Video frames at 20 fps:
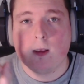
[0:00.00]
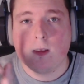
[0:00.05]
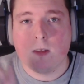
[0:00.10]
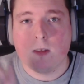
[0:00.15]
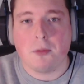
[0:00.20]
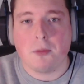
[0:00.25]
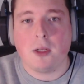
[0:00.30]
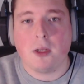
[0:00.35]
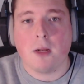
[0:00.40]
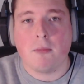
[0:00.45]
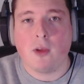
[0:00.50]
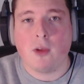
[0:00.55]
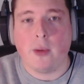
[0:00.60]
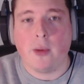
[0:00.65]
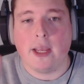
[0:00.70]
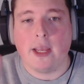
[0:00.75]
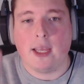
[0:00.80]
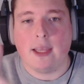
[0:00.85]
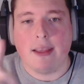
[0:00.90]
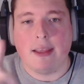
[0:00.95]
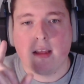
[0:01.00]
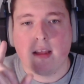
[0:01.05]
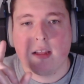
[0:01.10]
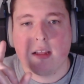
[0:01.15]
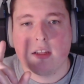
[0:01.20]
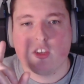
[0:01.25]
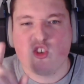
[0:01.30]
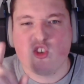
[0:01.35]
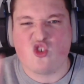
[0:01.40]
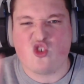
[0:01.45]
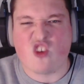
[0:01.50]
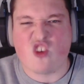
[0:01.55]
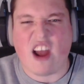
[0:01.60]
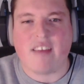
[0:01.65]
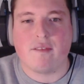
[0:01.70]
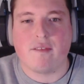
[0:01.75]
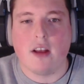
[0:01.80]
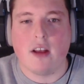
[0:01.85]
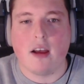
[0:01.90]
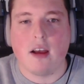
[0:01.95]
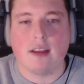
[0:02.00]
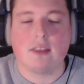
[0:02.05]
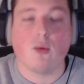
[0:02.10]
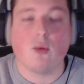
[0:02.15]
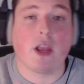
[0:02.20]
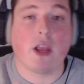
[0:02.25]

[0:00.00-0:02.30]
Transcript: WWE Draft Night.